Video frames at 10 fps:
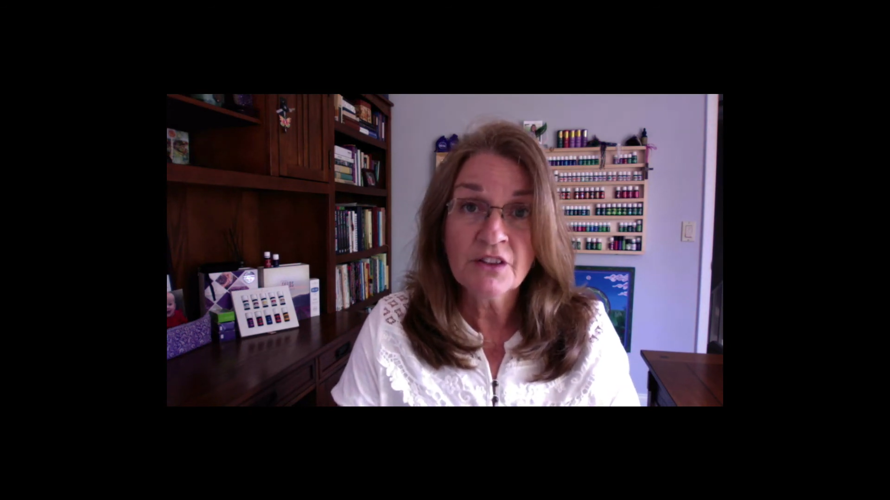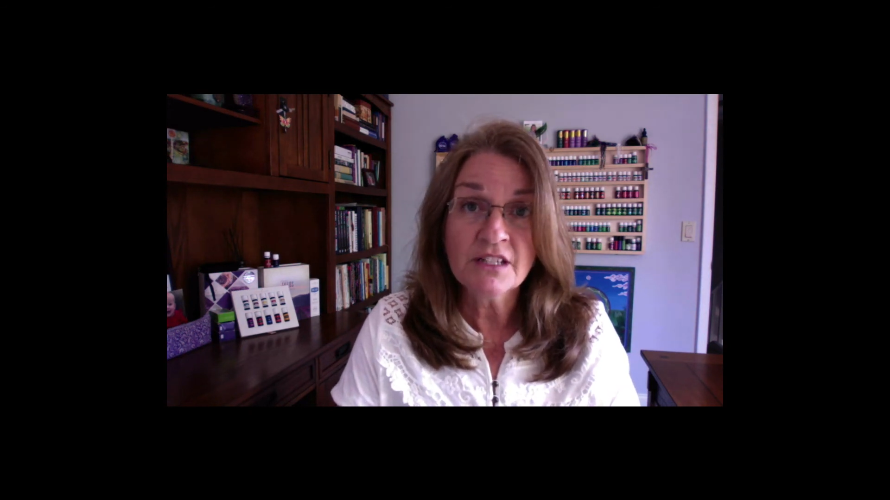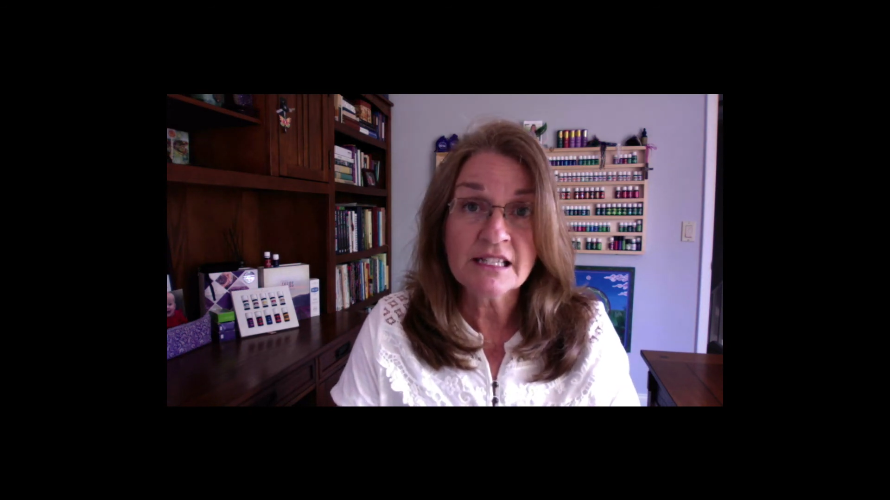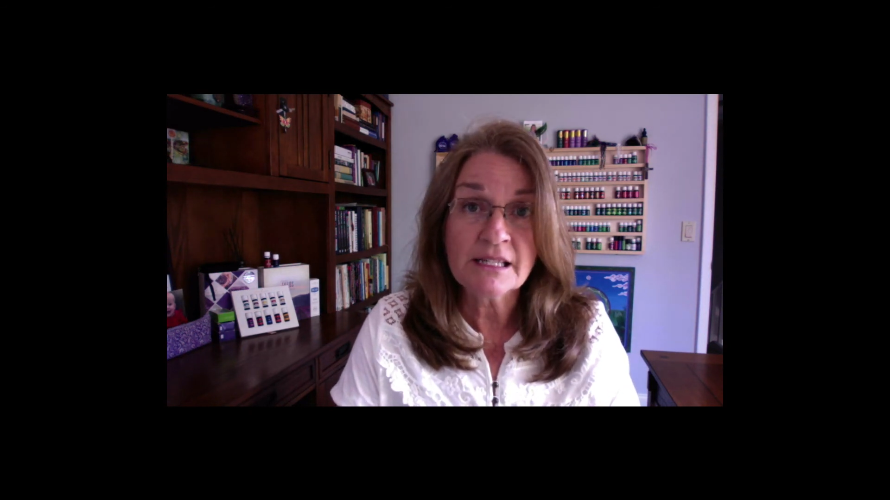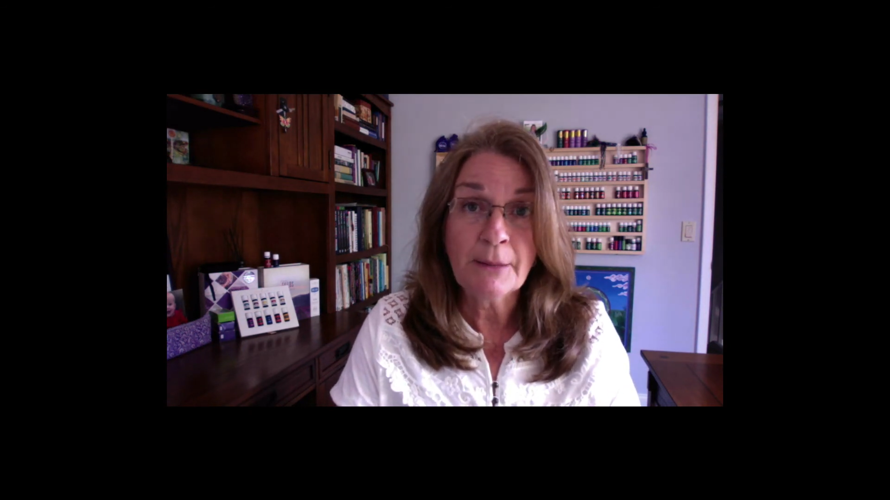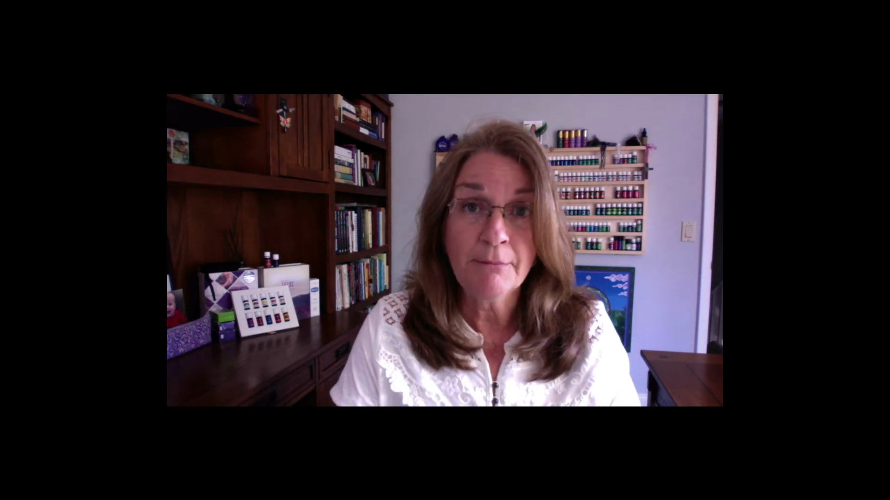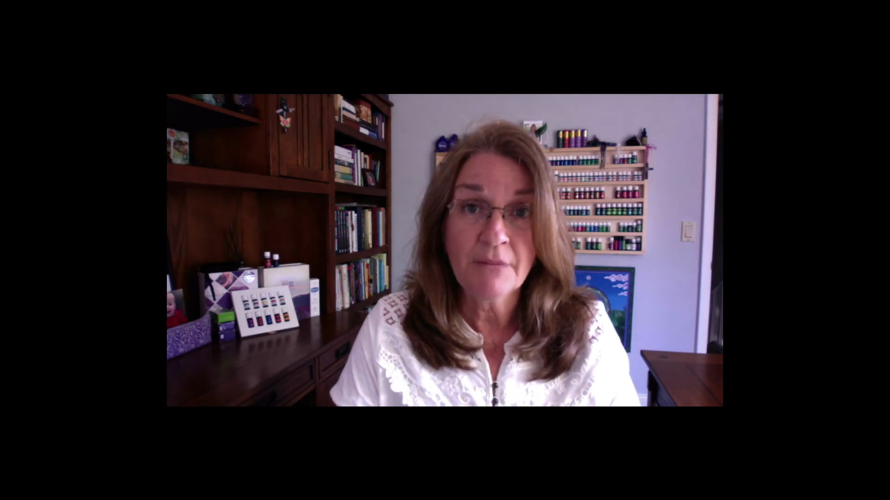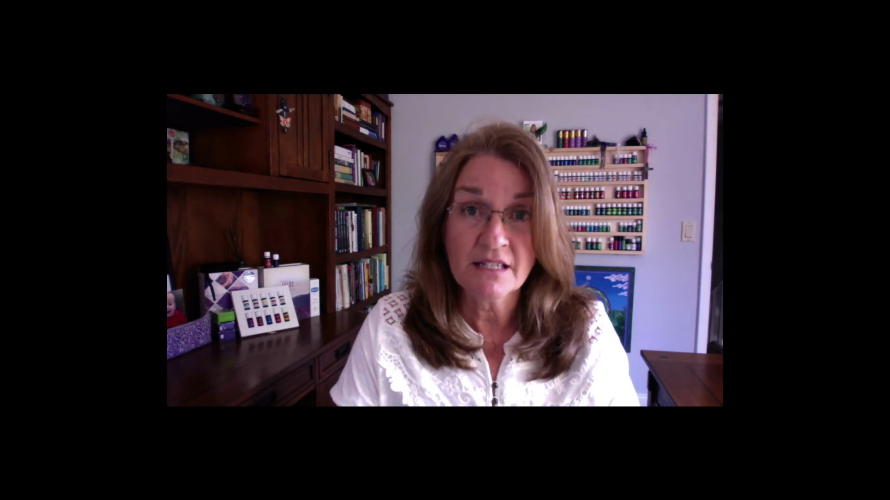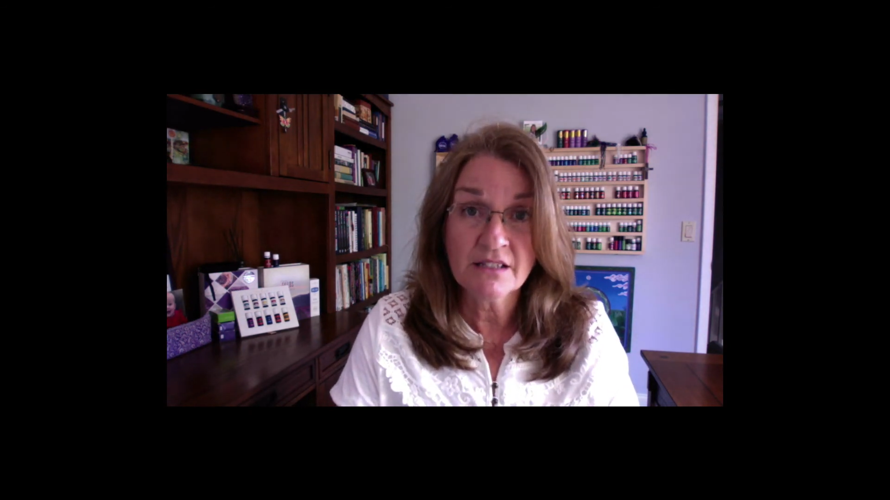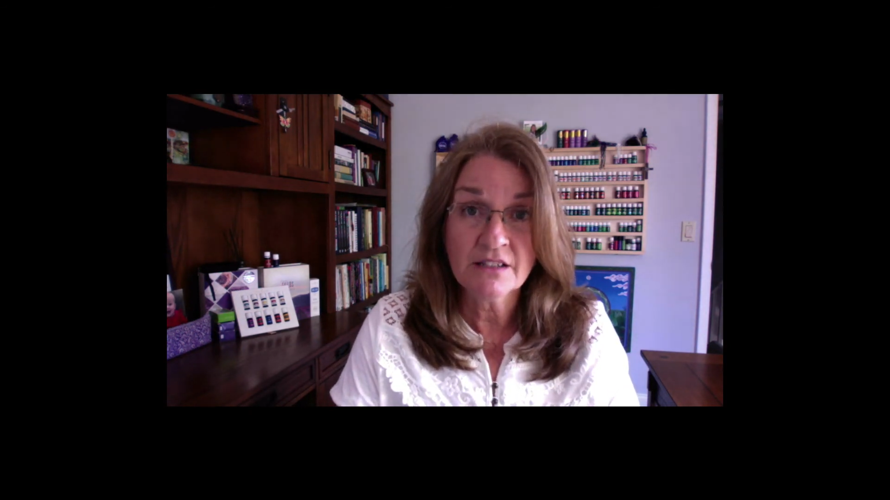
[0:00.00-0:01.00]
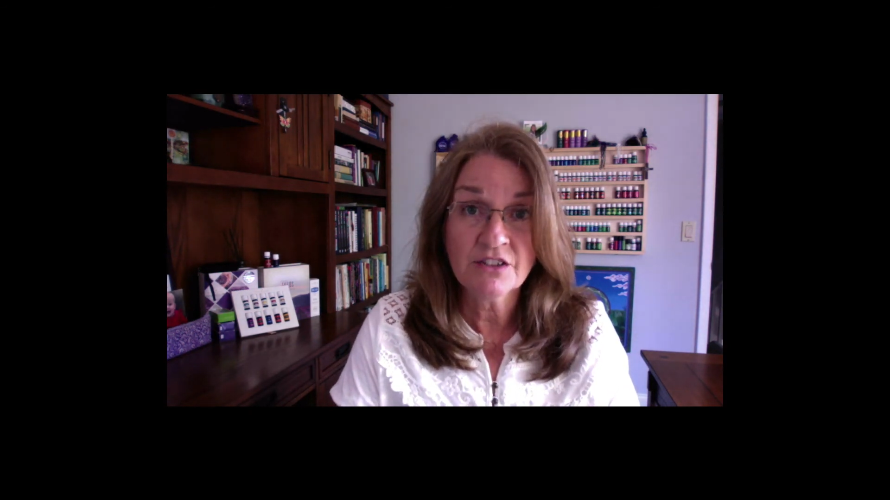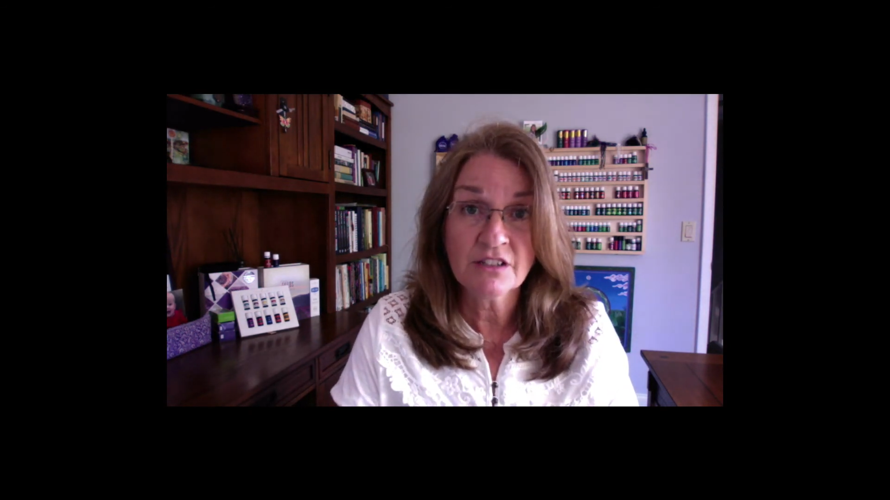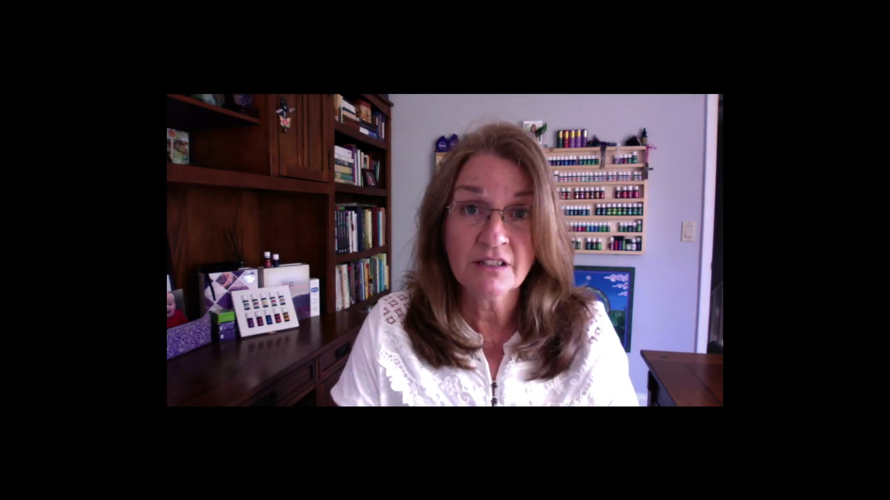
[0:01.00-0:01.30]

this message